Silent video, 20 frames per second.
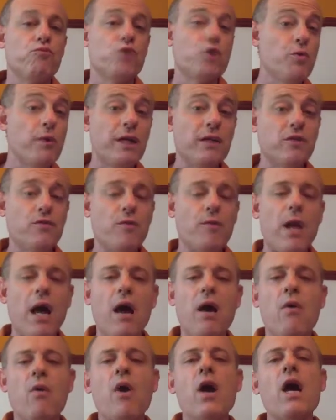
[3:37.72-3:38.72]
weeks from
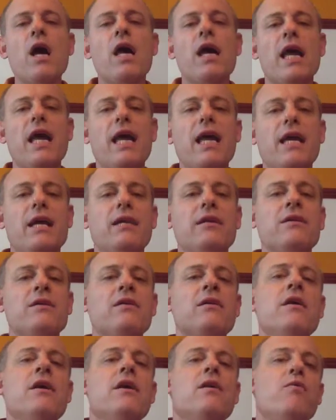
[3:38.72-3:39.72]
now,
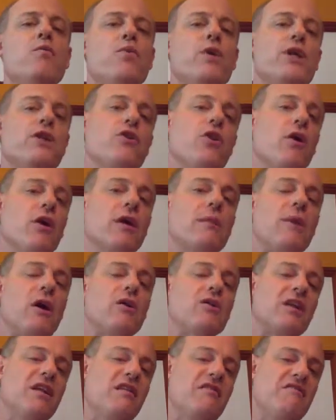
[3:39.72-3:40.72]
and we talk
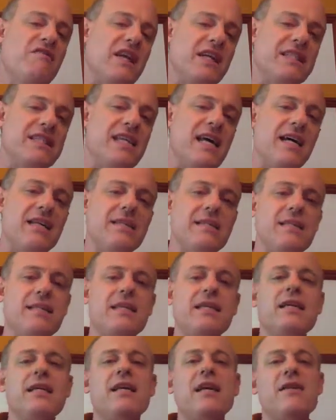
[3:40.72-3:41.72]
about an effect size
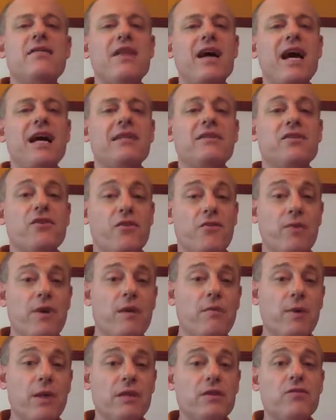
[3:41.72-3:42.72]
D, and that's 3
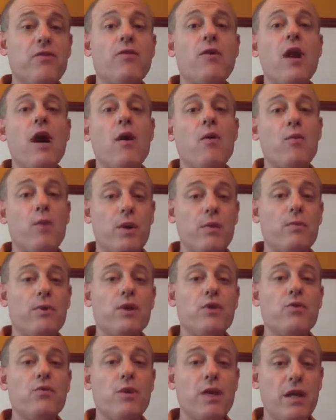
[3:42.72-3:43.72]
weeks from now when we
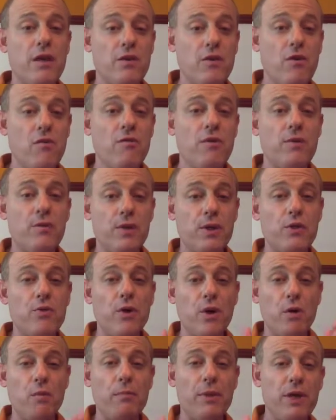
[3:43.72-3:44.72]
do an ANOVA. We do a
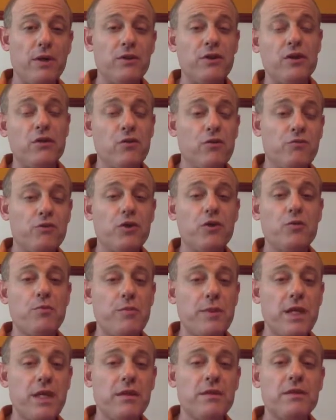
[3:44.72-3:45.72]
comparison of two
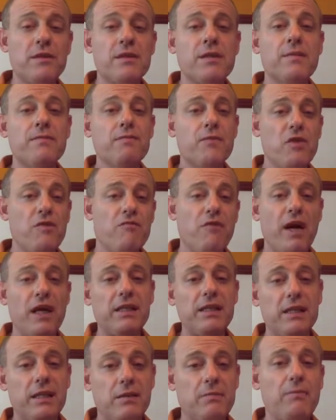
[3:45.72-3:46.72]
means
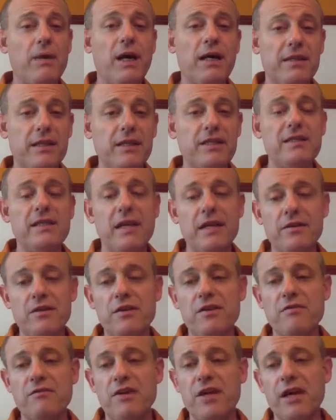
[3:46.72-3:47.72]
divided by the standard
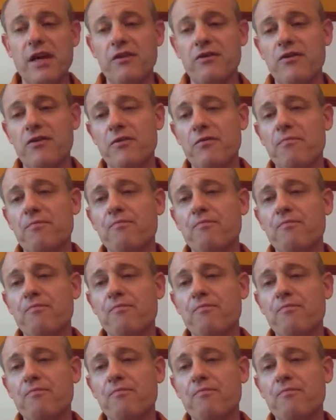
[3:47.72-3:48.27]
deviation.